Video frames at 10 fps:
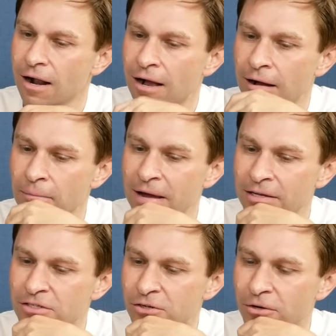
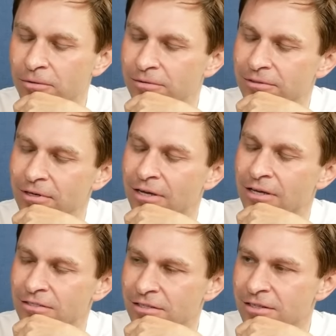And so I
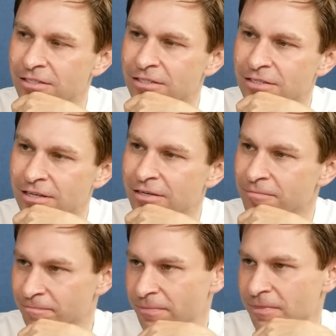guess that this is the
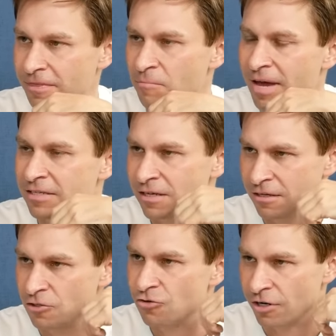basic
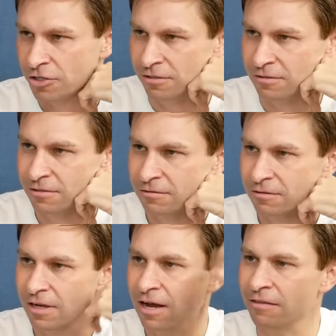instructions,
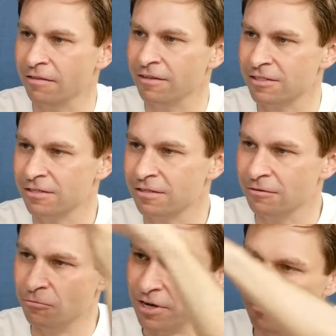and then this is
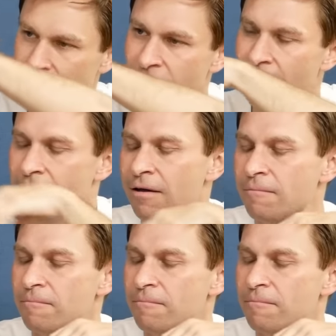the reader of that.